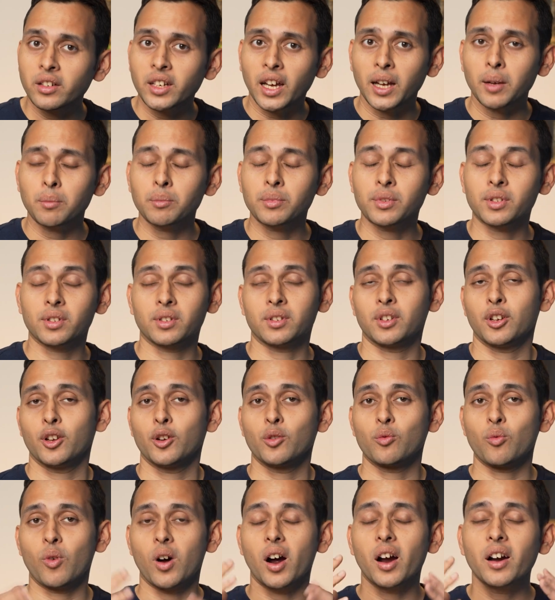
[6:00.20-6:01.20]
times
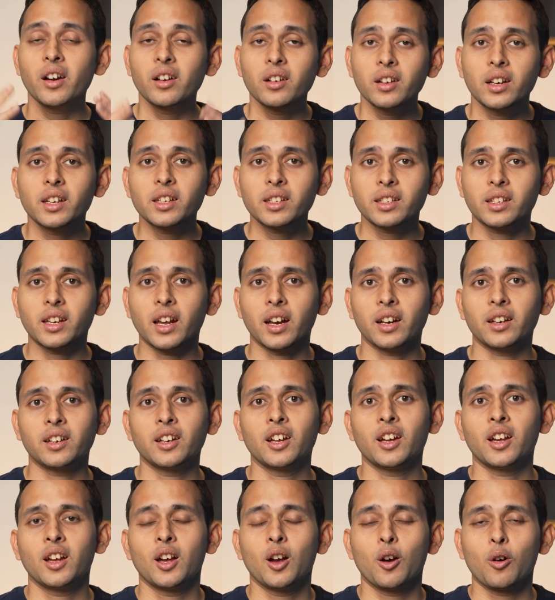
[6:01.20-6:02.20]
to understand
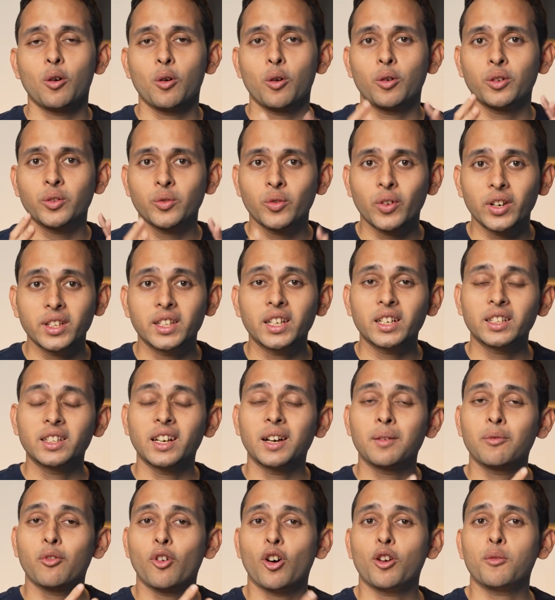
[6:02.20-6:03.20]
whether
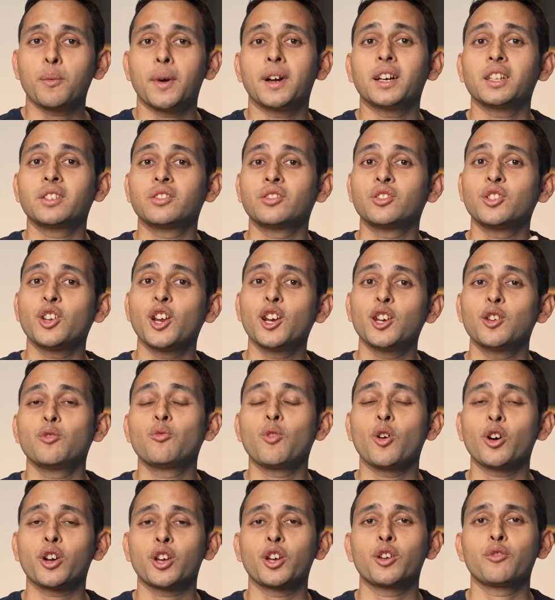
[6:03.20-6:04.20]
that format is really
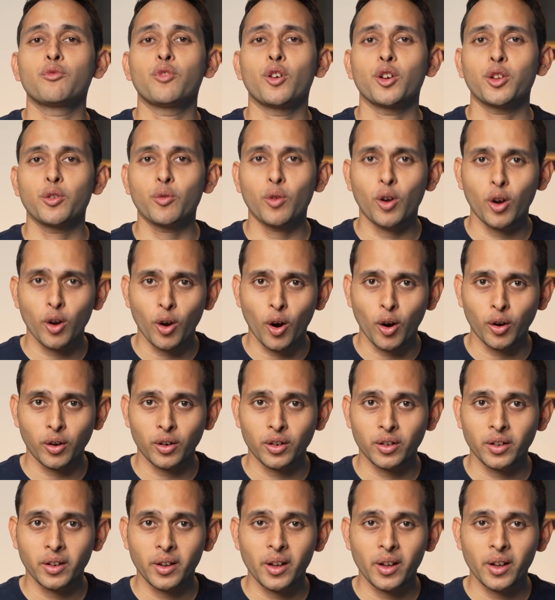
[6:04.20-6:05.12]
working for you or not.